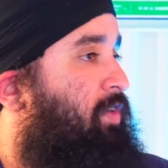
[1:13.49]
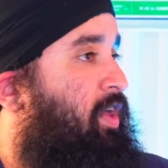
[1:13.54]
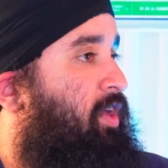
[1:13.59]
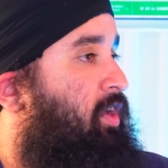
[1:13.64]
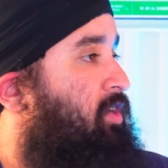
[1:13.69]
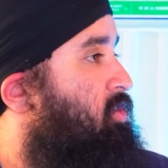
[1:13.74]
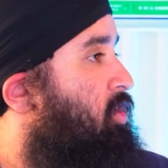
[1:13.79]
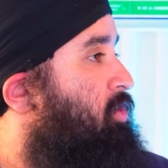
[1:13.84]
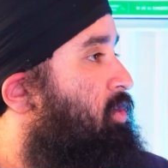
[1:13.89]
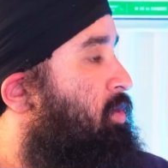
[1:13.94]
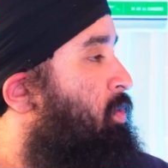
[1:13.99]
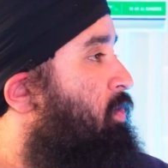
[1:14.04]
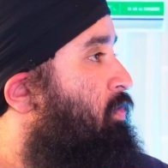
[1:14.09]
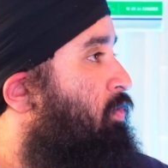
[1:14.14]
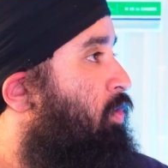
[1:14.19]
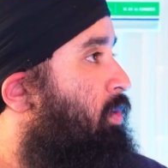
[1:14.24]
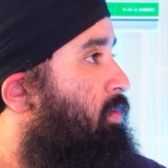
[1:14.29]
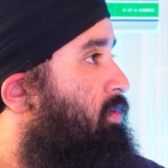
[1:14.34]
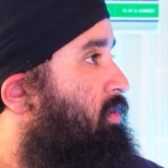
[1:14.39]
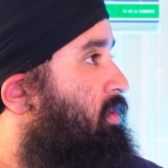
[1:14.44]
Vegas
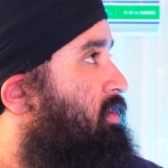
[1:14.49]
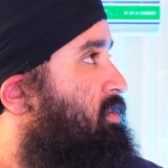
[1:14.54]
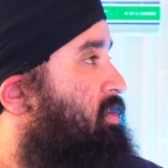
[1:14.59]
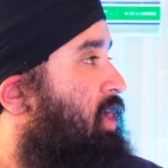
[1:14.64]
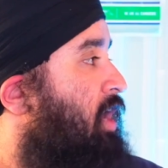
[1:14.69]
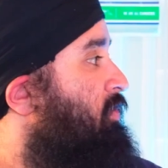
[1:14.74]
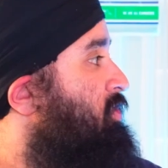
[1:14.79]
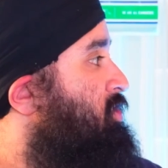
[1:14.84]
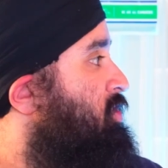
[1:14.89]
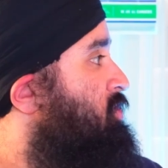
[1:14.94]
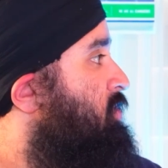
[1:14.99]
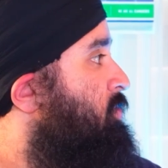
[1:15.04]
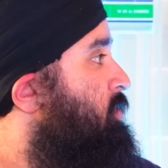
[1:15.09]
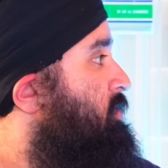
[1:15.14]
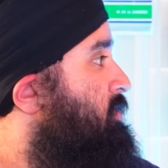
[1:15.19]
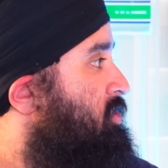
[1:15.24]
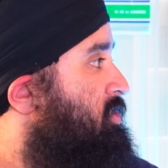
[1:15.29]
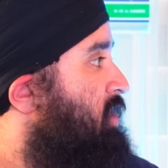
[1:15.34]
underperformed ever since they won the